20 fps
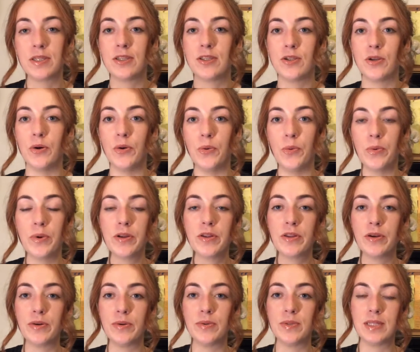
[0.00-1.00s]
So one of
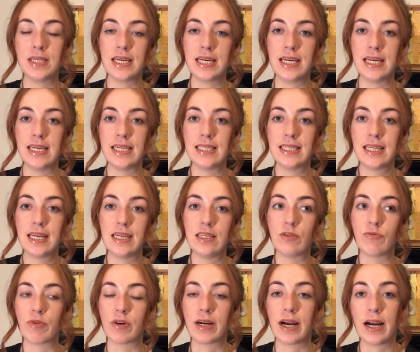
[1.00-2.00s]
those is
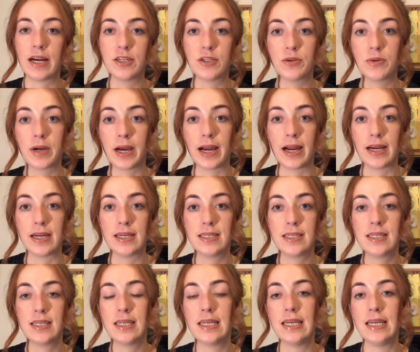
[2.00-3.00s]
his Ricciardo kart.
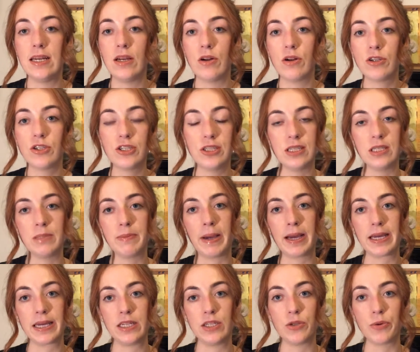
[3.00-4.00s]
He launched this
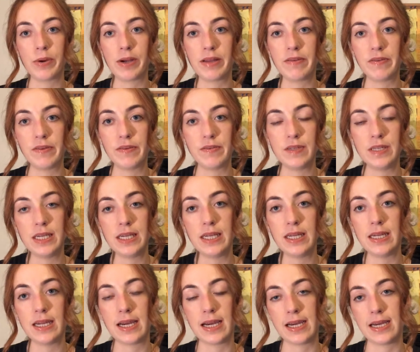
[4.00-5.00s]
back in 2015
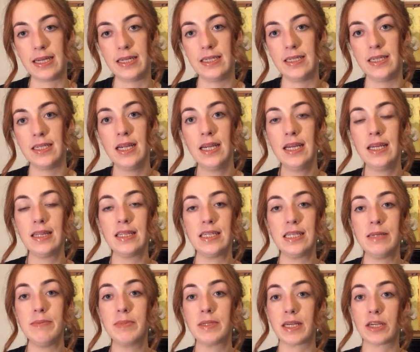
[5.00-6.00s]
and the
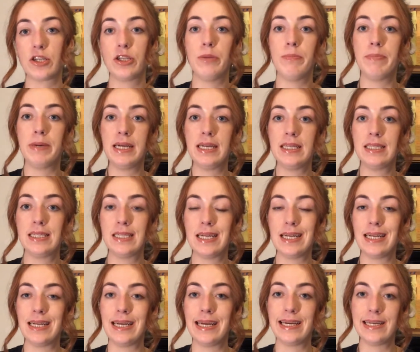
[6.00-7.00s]
team is actually based
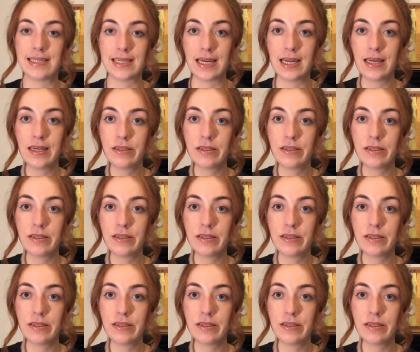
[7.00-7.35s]
in Italy.